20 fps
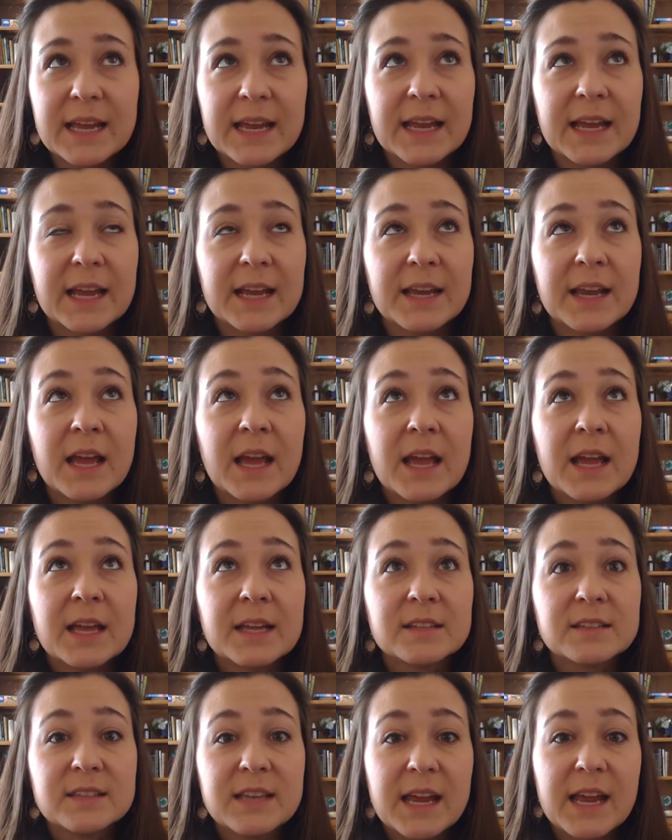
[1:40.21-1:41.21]
and
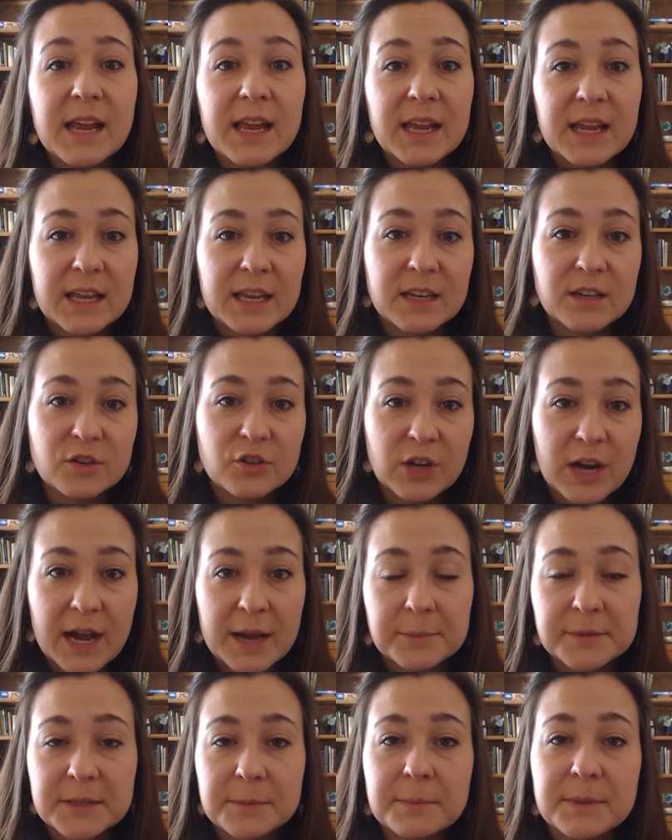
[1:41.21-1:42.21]
staying in
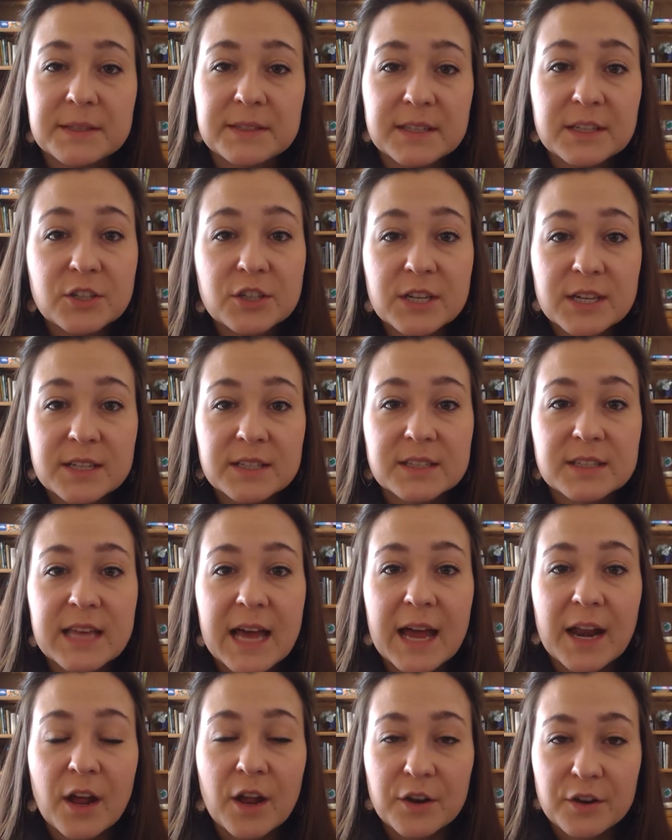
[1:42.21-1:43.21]
jobs and positions
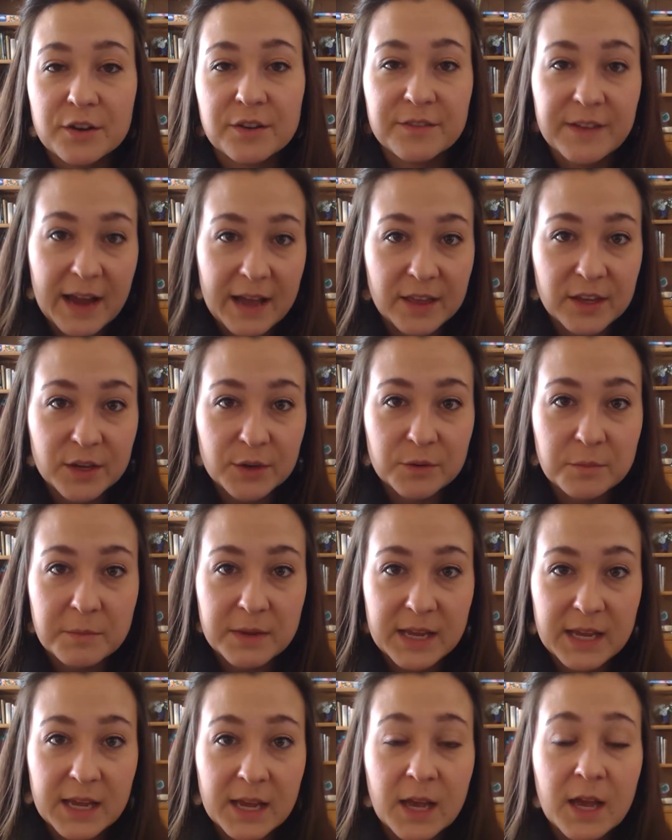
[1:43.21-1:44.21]
that undervalued
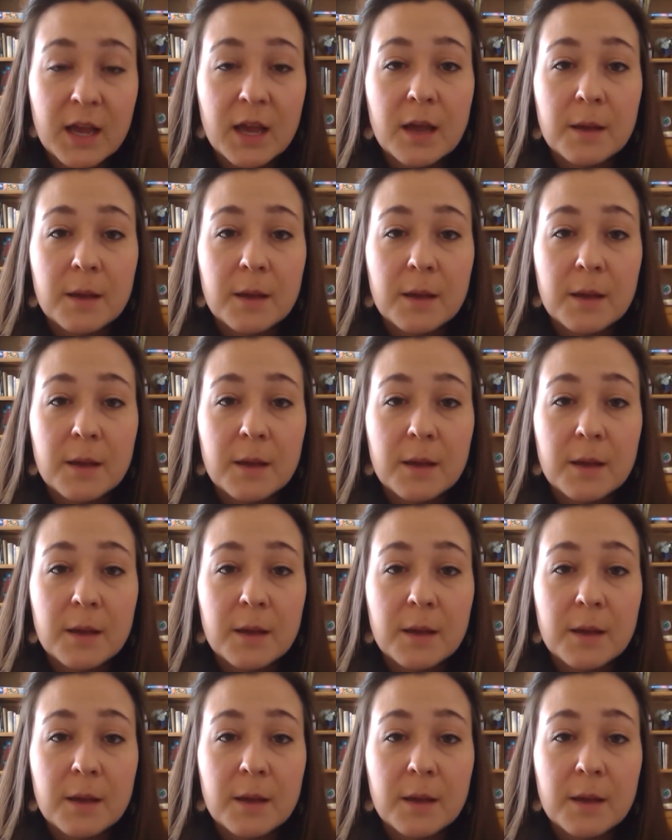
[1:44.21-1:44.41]
me